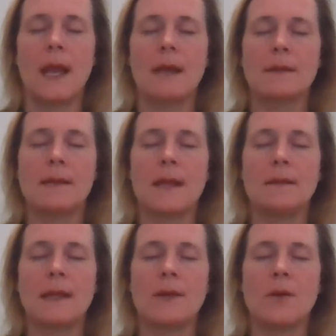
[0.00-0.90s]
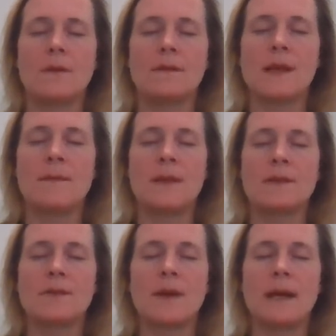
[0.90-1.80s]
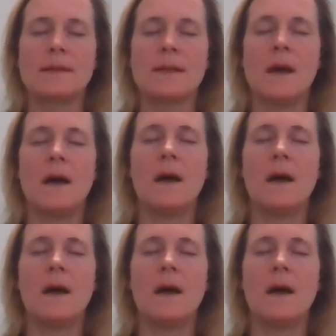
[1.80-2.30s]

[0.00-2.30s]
Exhale. Let go of some of the stress.